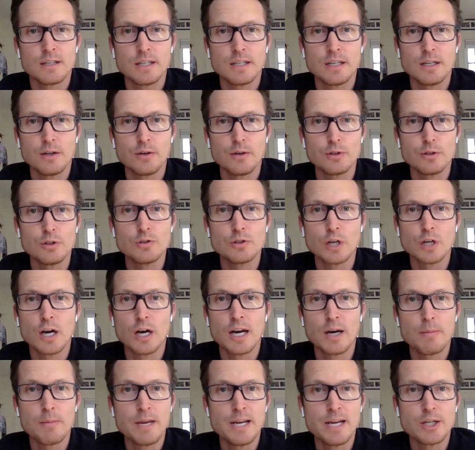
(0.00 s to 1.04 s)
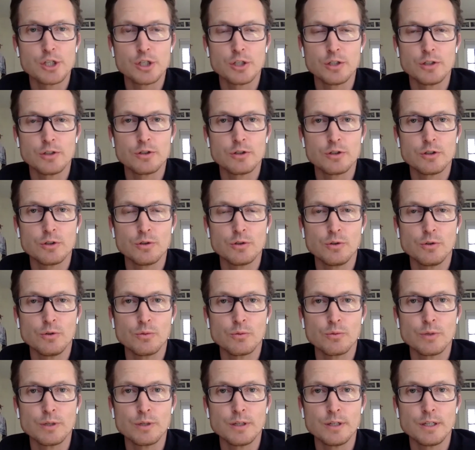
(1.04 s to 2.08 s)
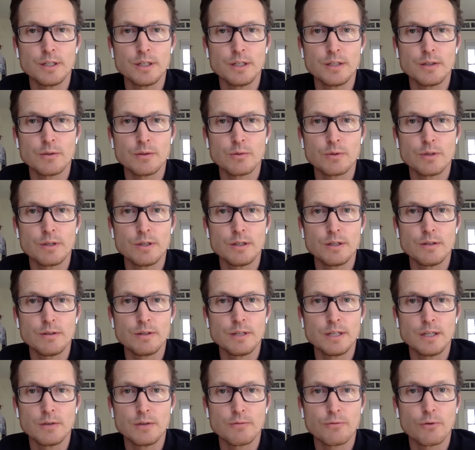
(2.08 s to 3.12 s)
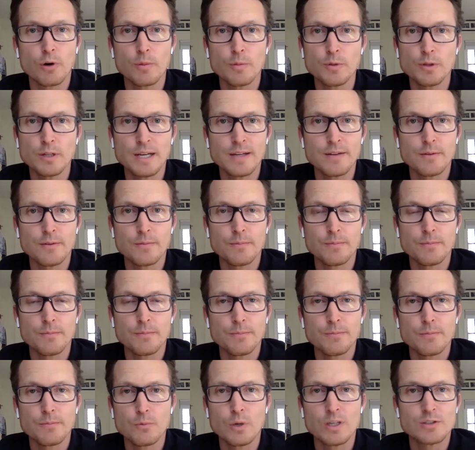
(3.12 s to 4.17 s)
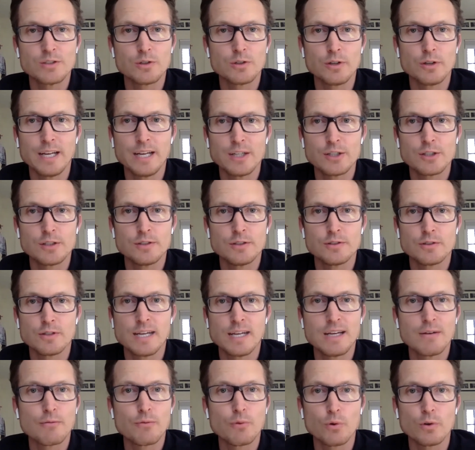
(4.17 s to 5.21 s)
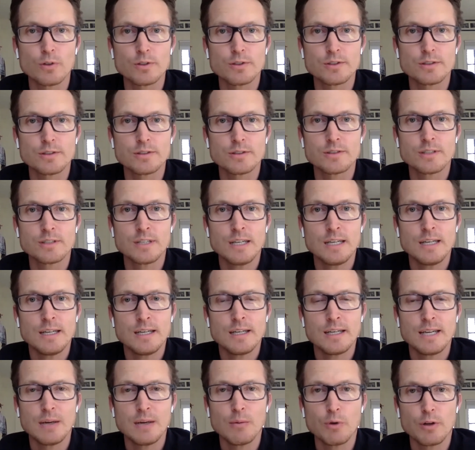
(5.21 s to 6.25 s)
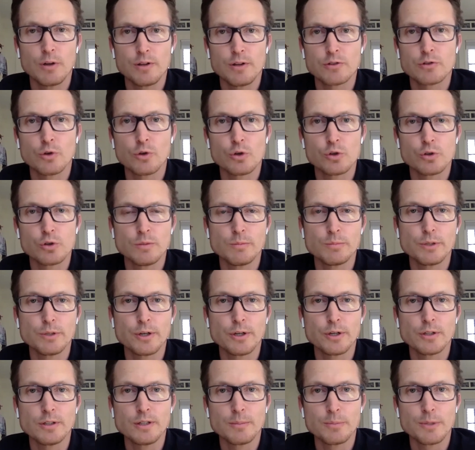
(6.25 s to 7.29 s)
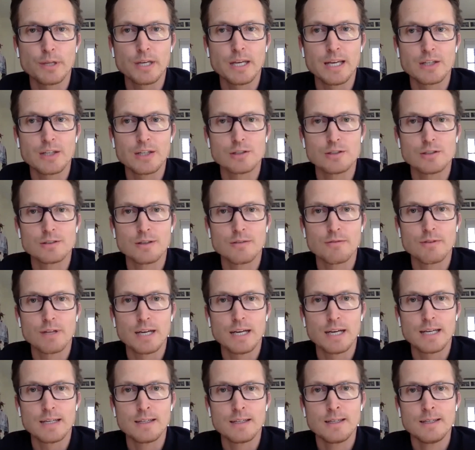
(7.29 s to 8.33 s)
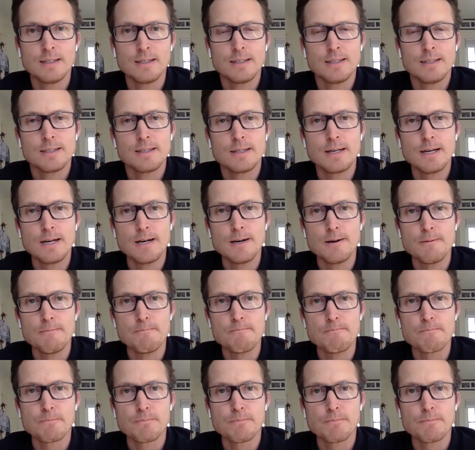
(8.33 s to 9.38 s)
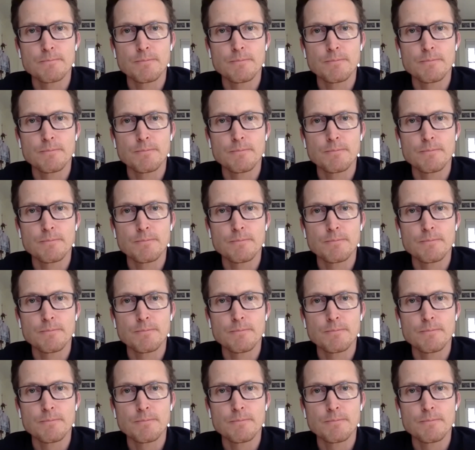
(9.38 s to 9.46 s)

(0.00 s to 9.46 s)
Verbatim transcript: you know, using automation to re, re you know, formulate Western nations' land forces, and what are the social and political implications of that? Um,